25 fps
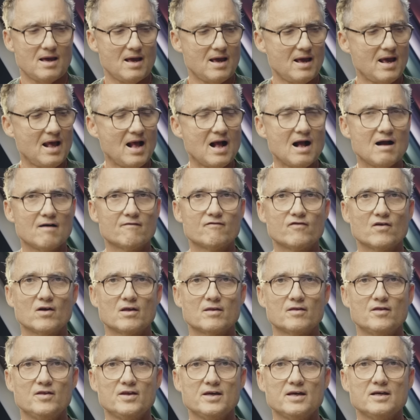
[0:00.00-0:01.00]
have
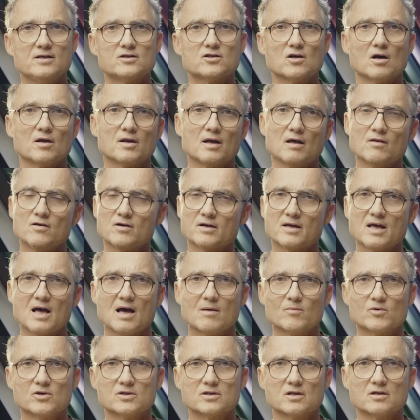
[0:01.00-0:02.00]
these on other
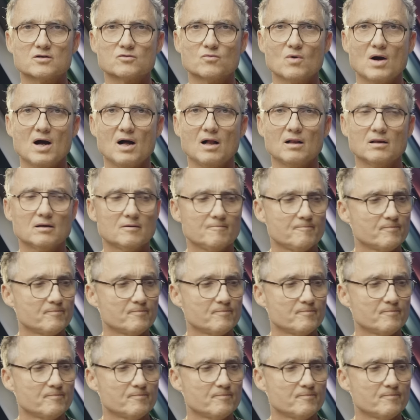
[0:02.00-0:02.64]
cameras as well,